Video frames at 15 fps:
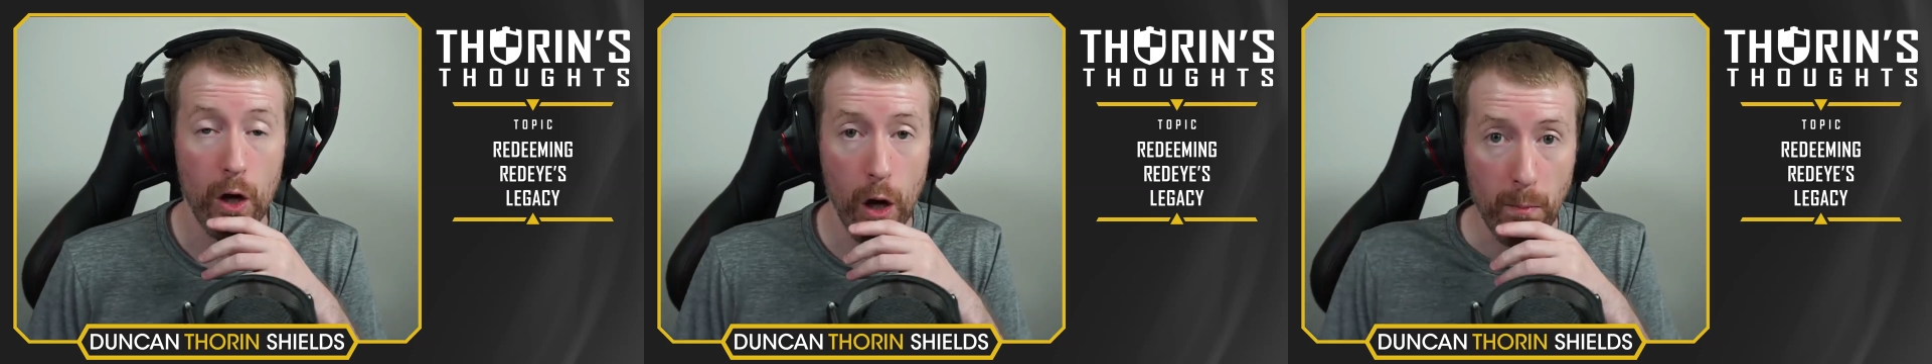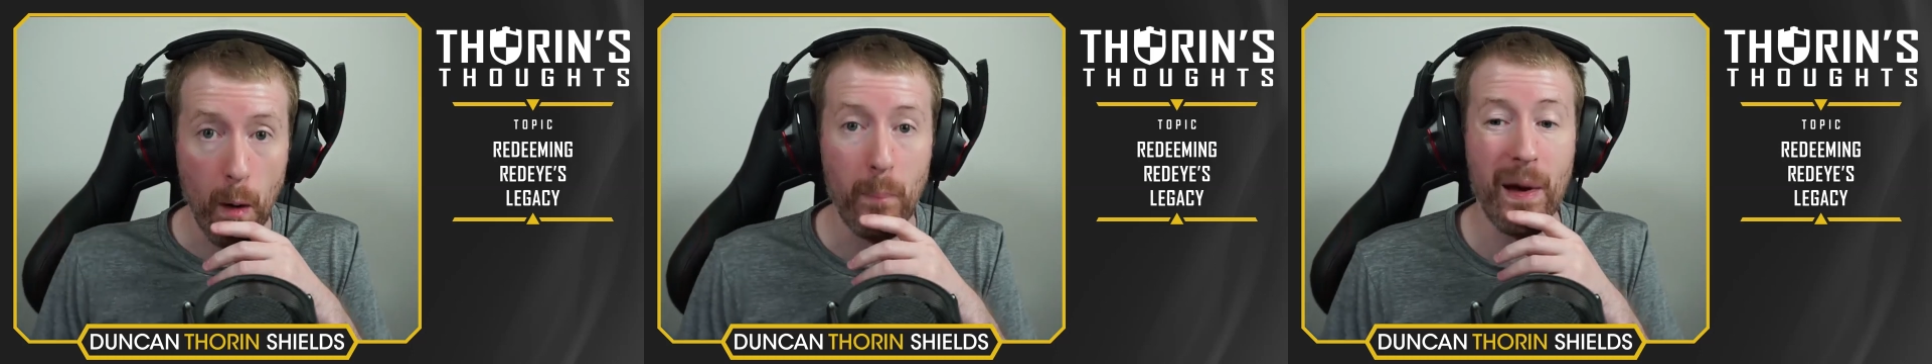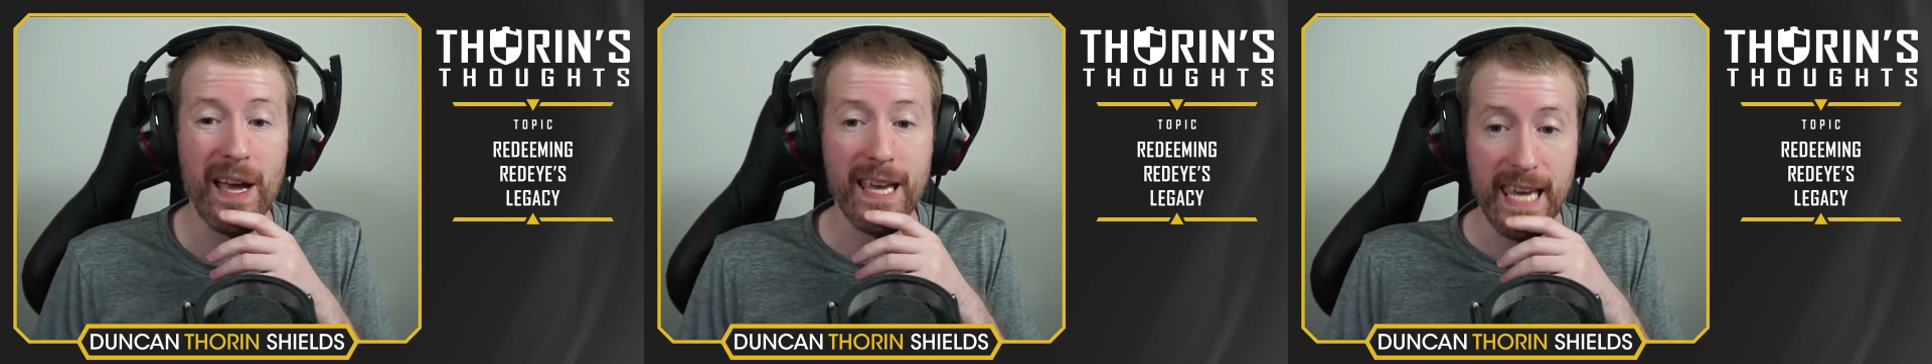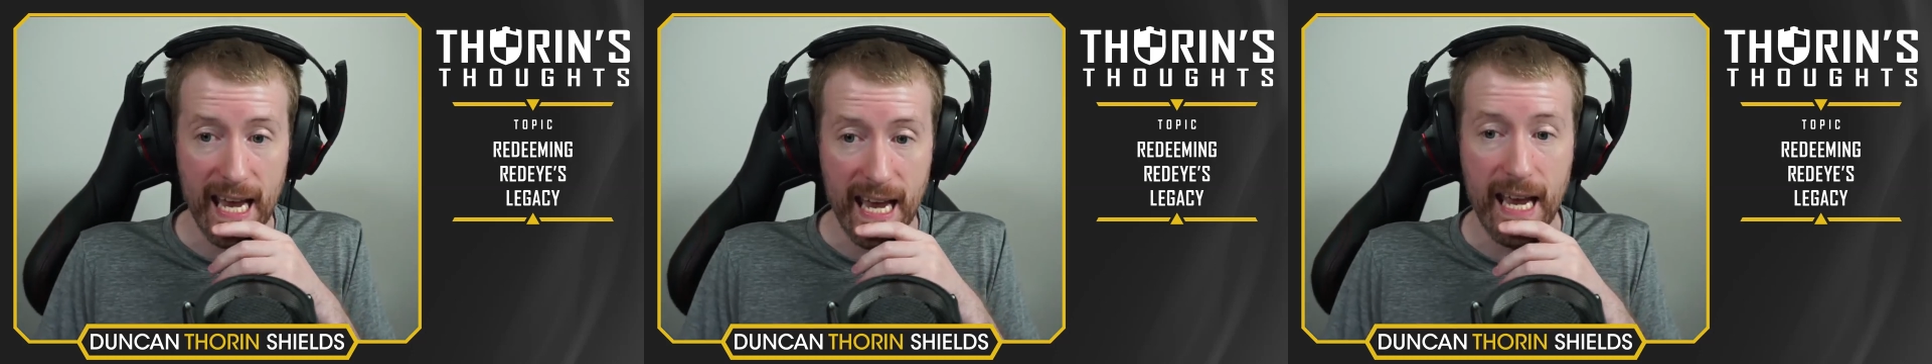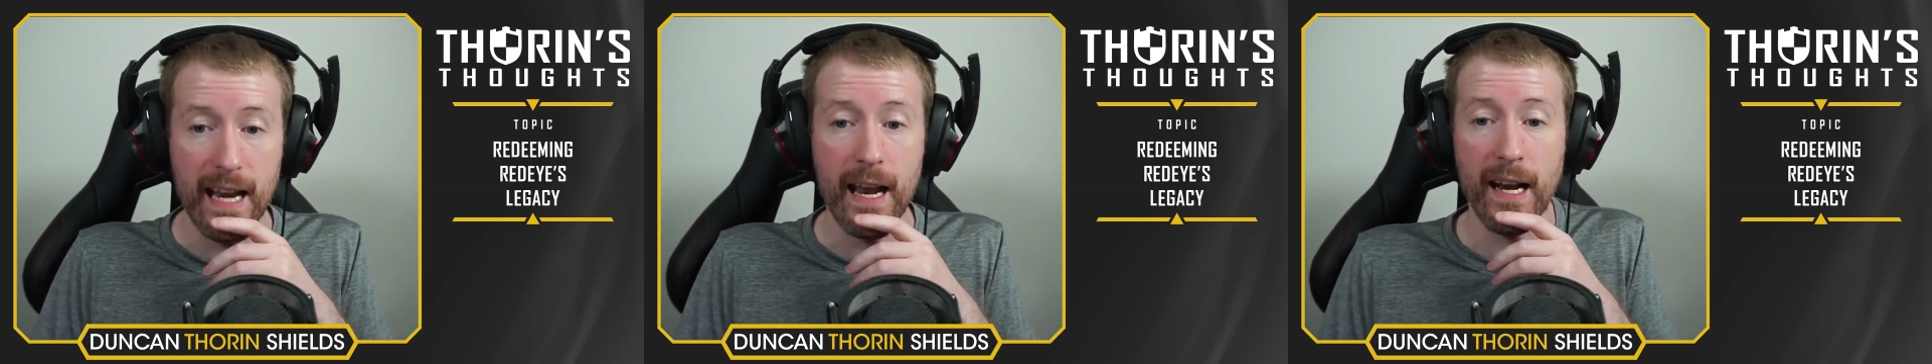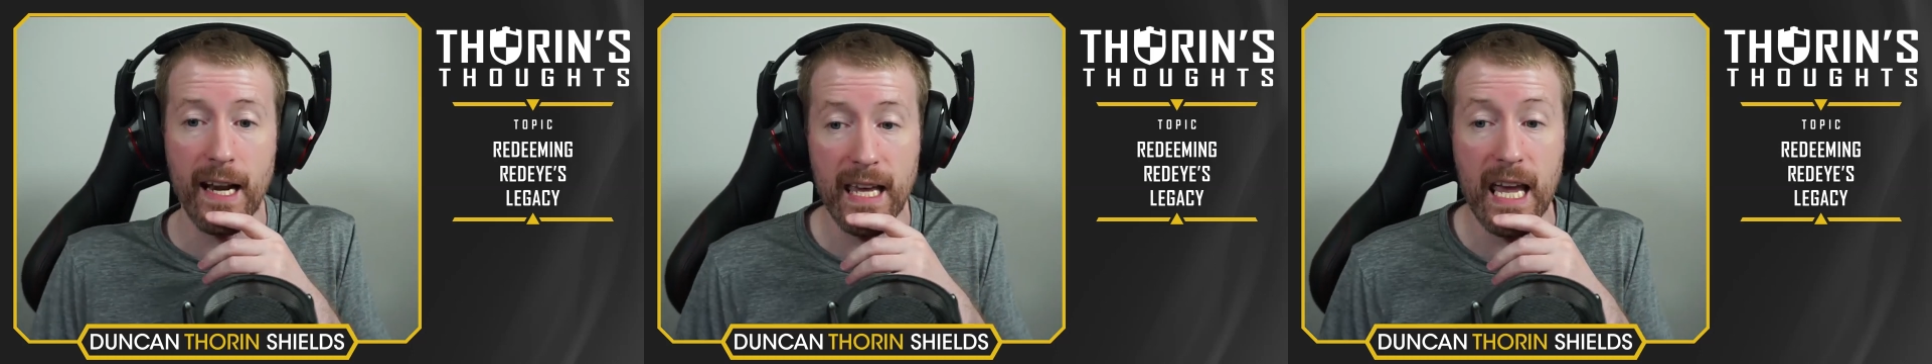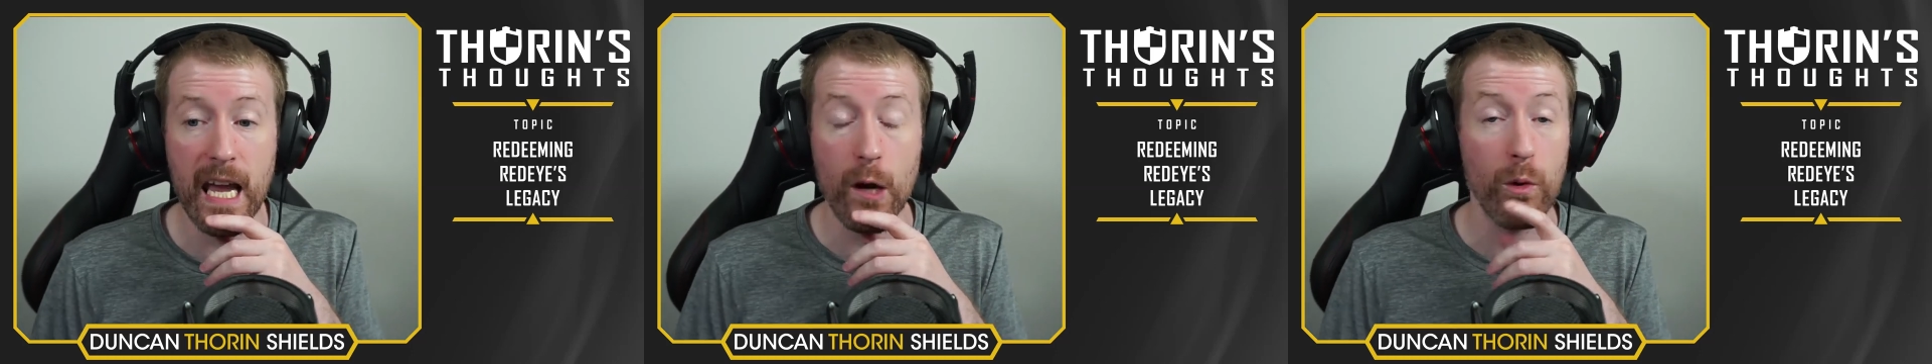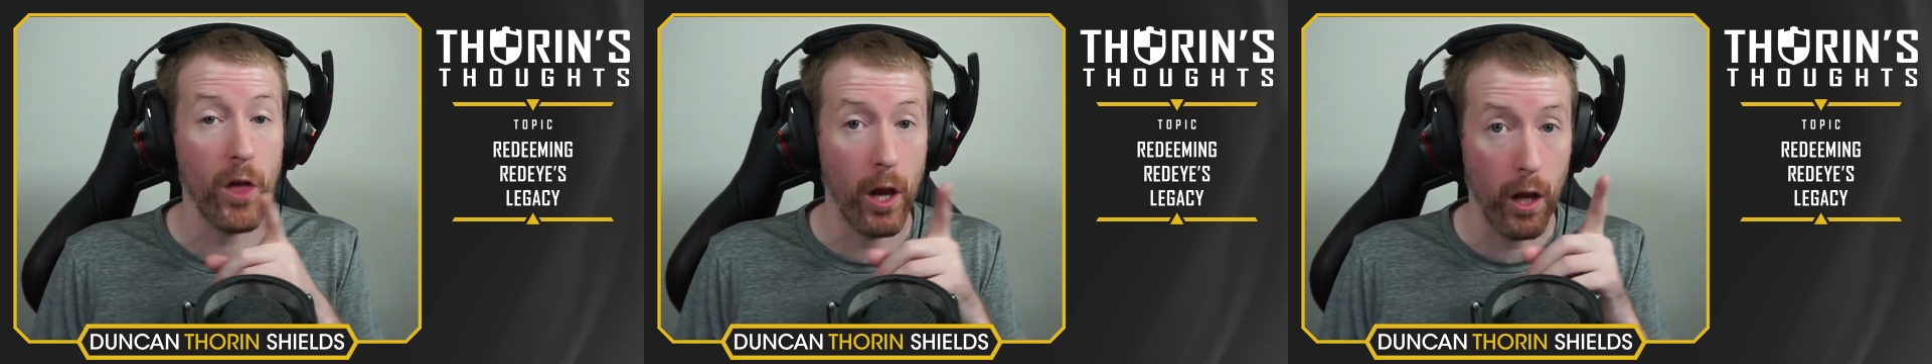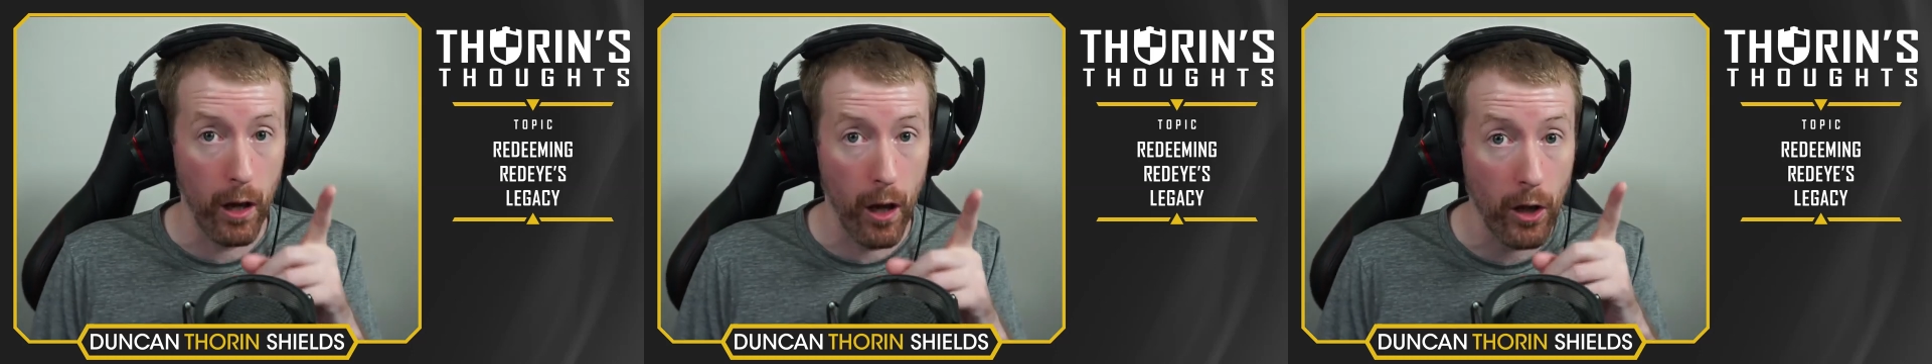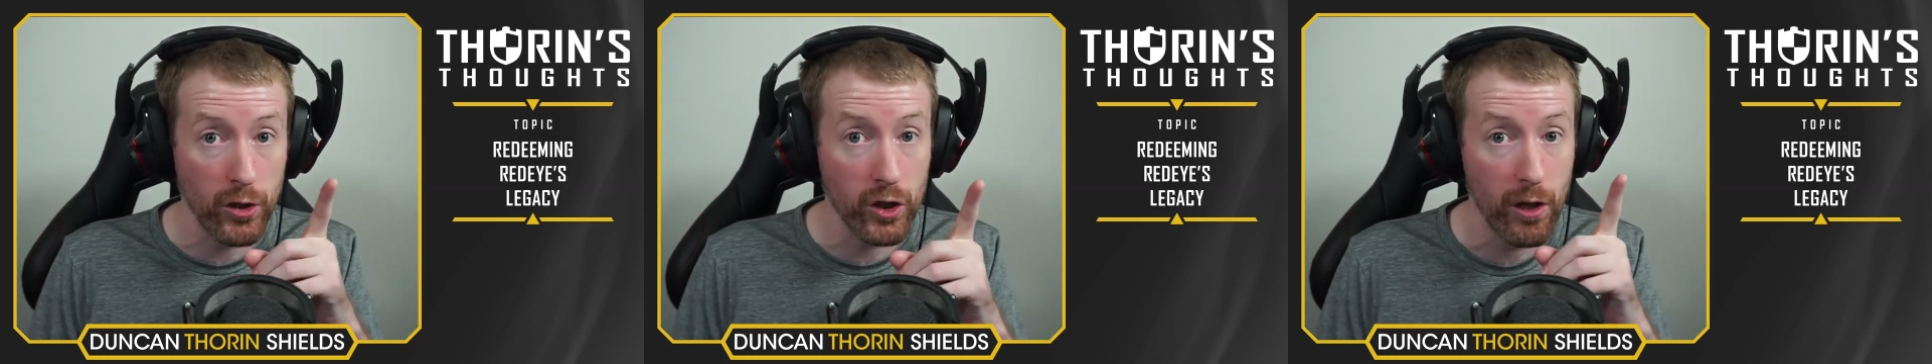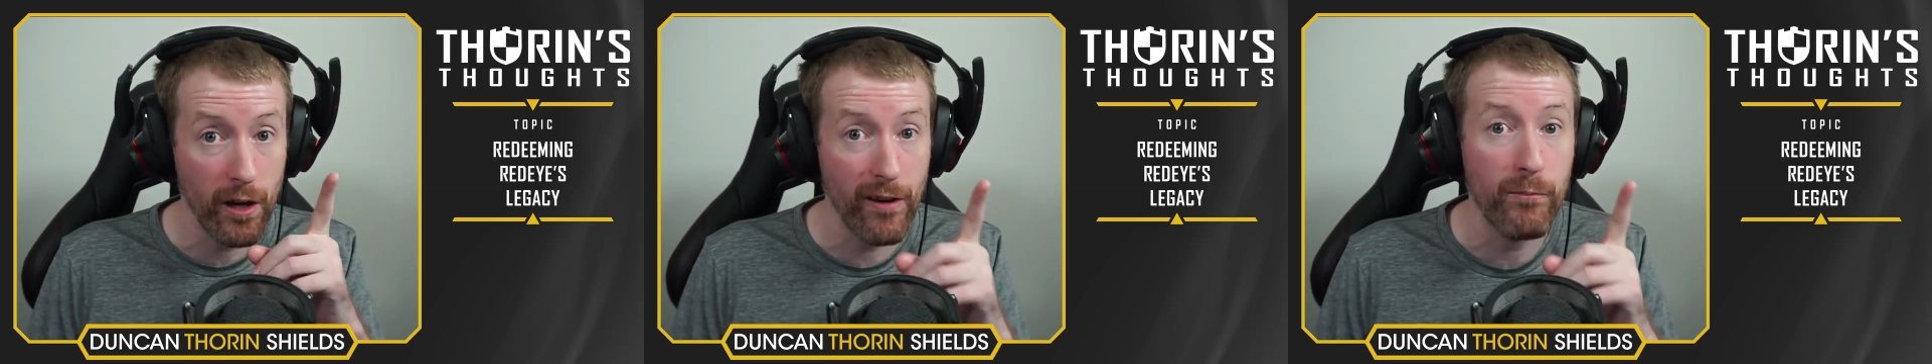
come up again and again with a lot